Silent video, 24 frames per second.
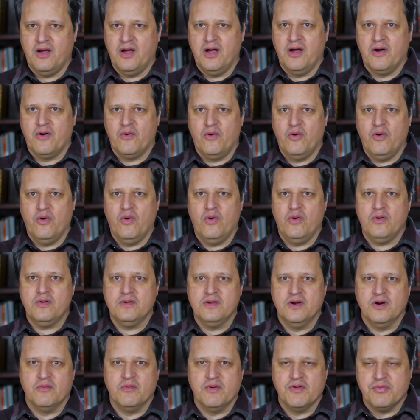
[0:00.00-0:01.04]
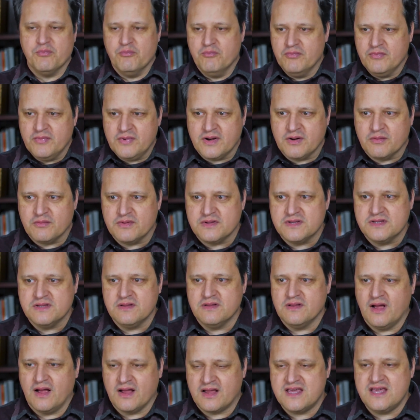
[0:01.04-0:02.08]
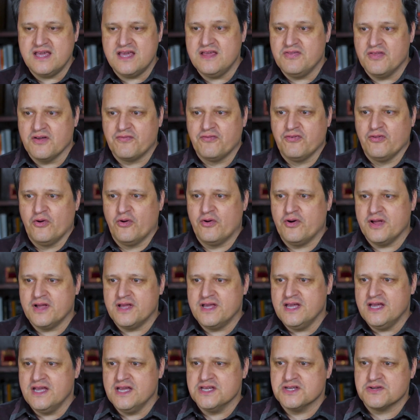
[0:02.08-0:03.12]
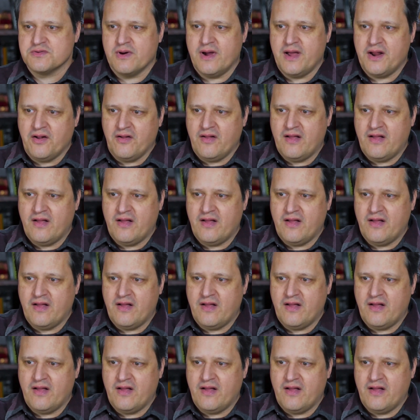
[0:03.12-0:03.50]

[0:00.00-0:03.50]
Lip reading: uh, with a key, the Florida Keys, right?